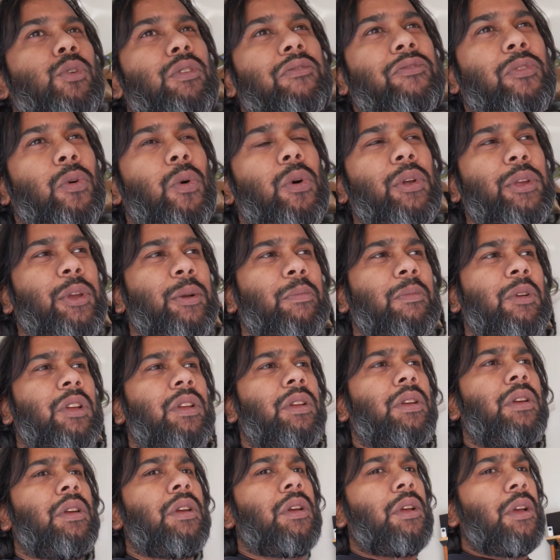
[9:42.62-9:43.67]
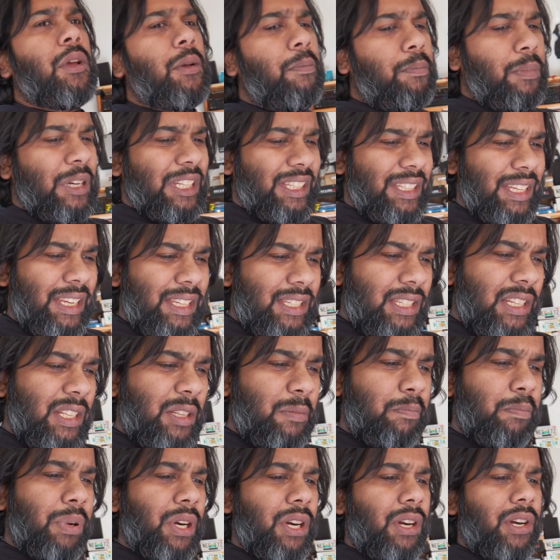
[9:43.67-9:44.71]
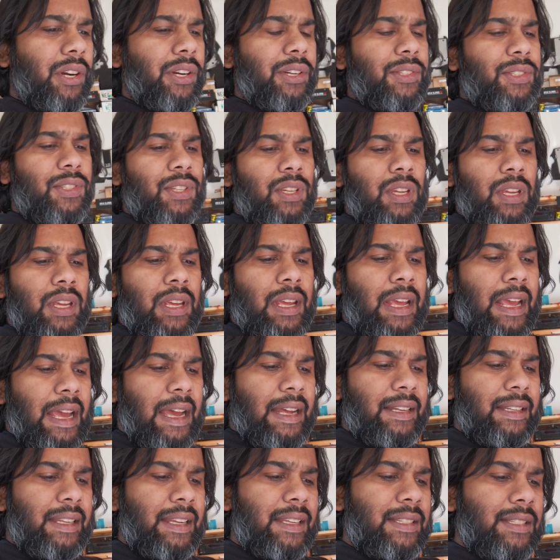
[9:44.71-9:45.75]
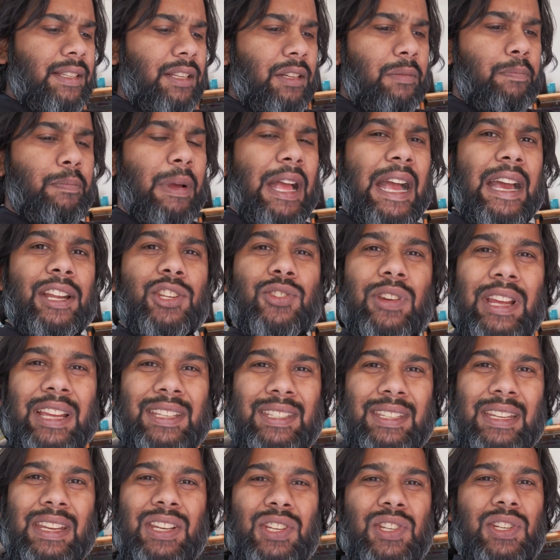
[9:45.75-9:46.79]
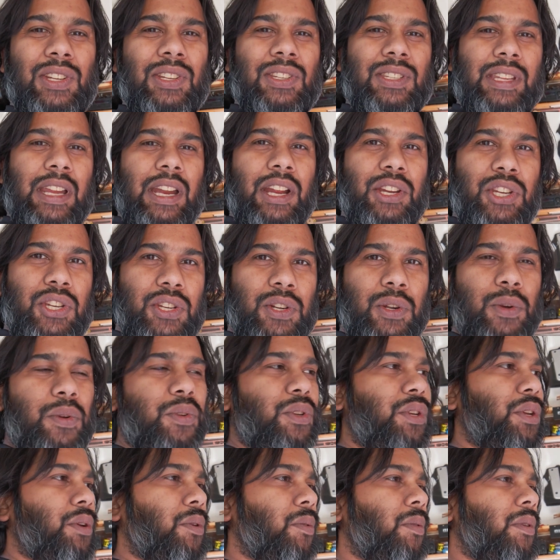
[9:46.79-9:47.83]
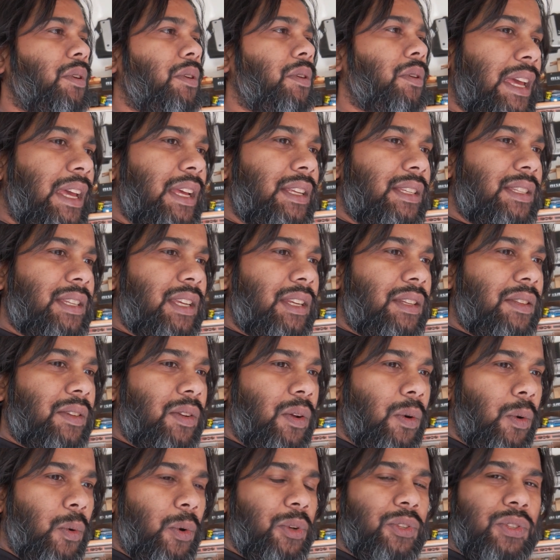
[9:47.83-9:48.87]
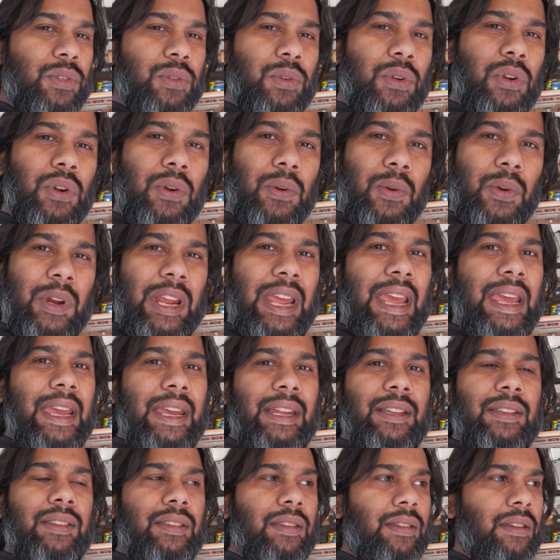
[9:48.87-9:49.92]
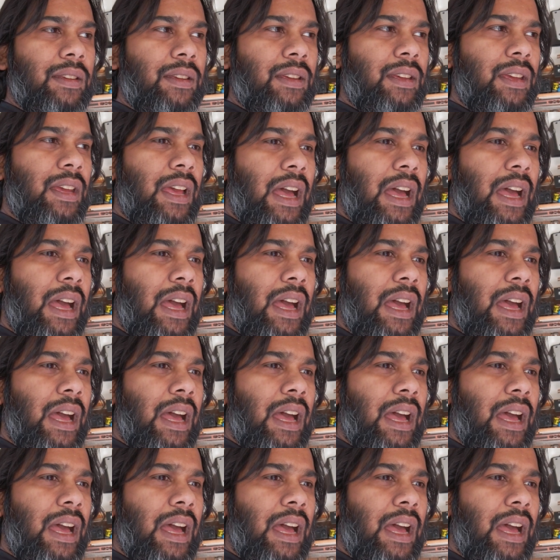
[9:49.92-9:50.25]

lot more volume, but these little burrs and these little bad transitions that I showed you, is it going to create